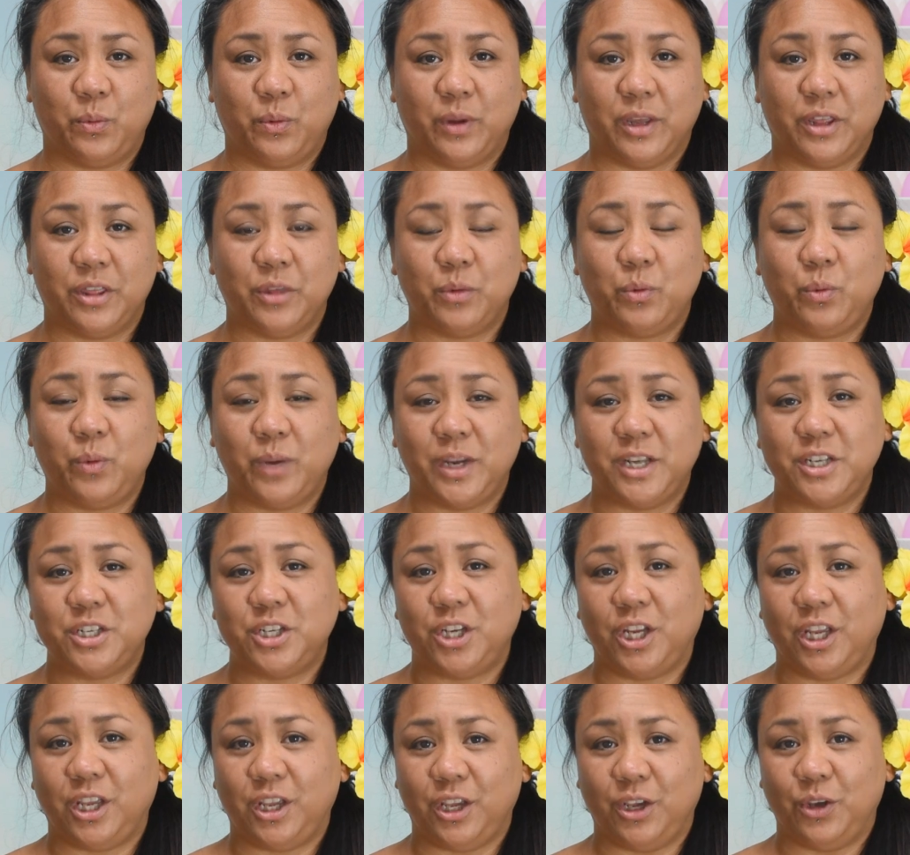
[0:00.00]
with which
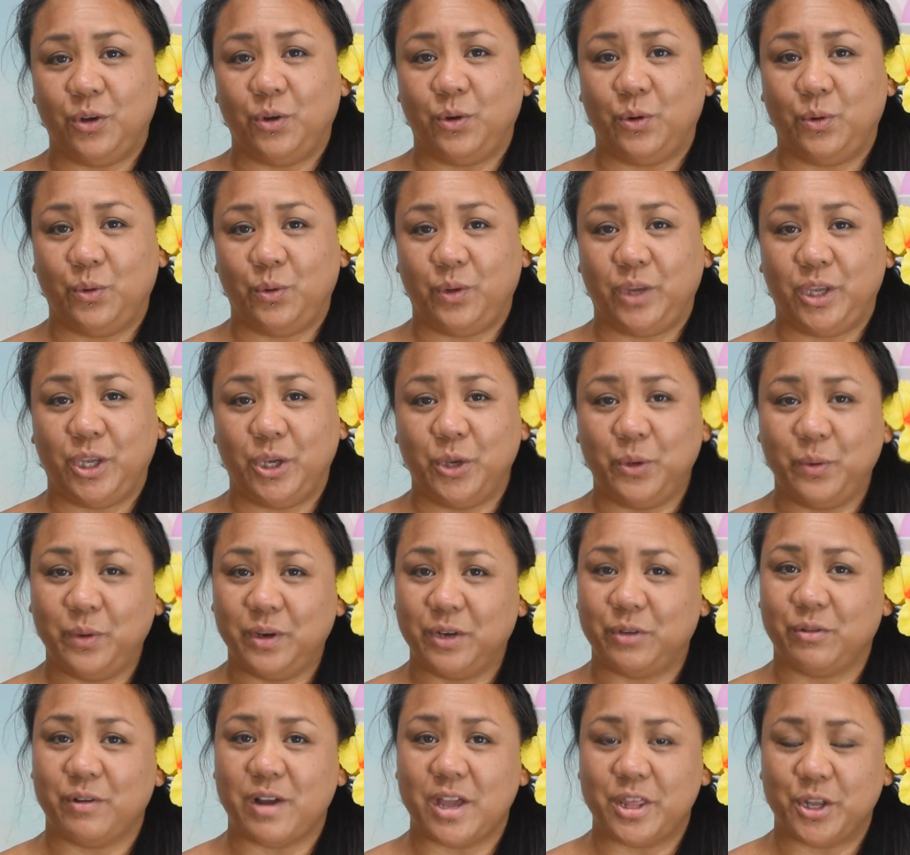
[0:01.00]
hue you
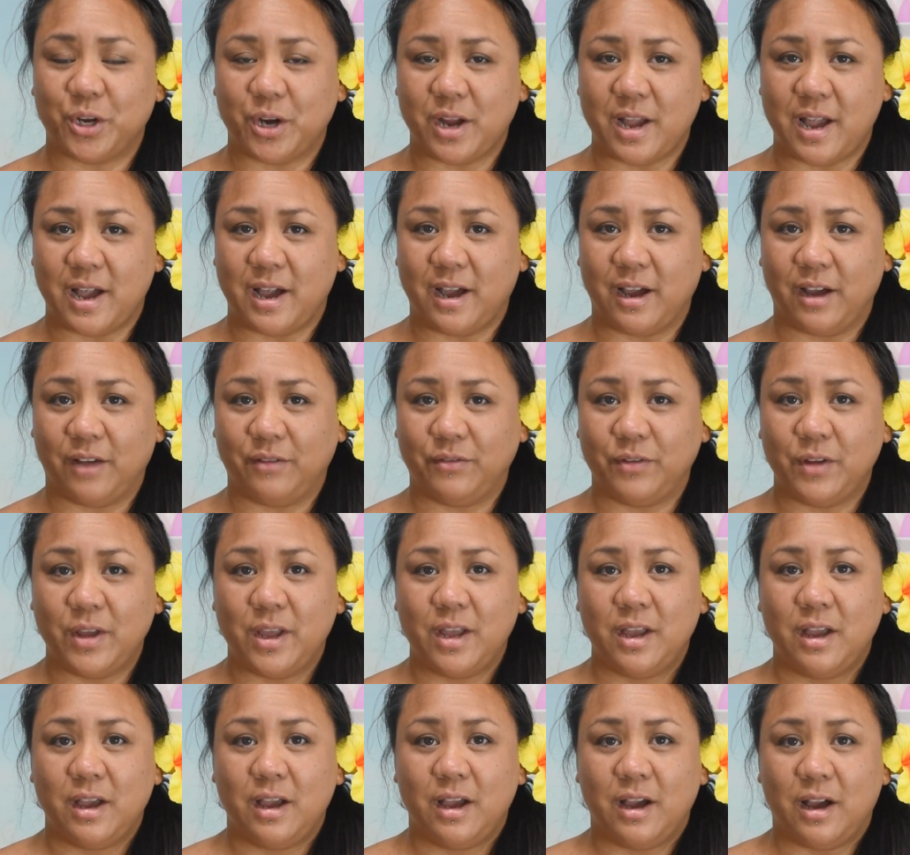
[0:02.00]
would rather have
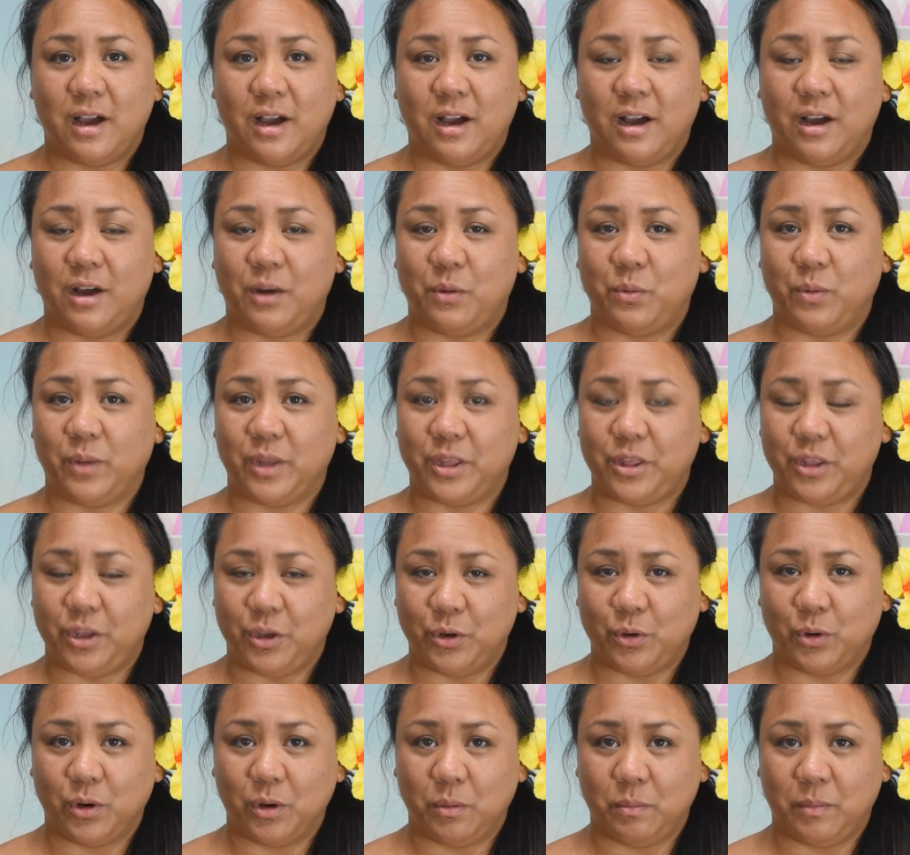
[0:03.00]
with
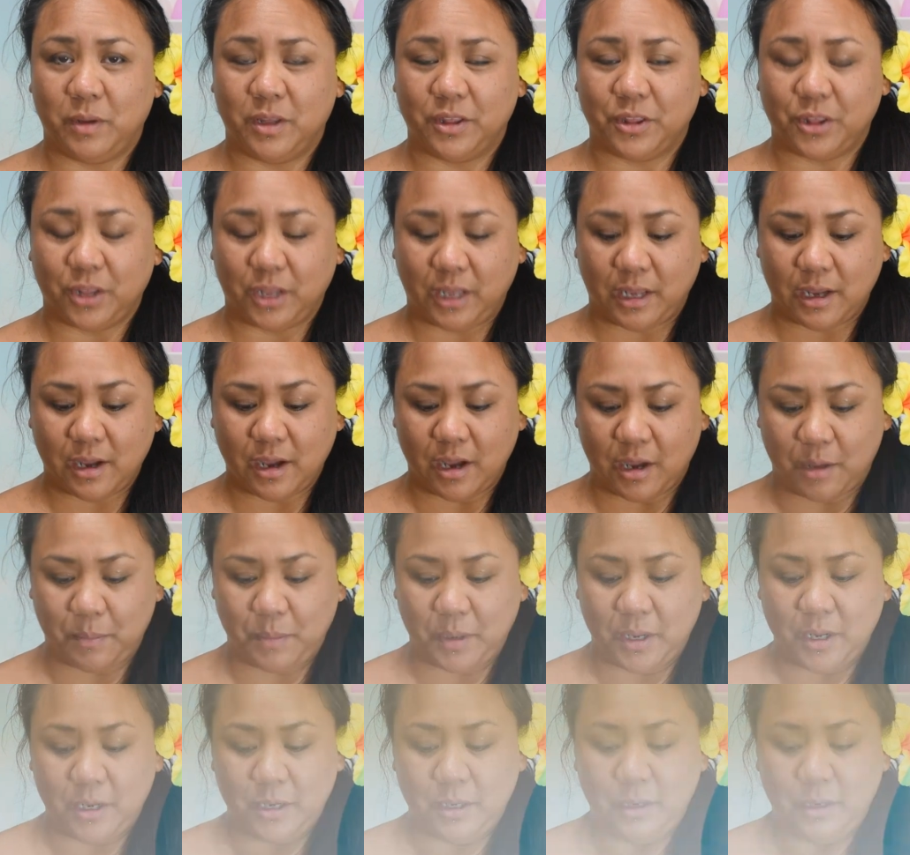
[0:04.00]
your monthly cup,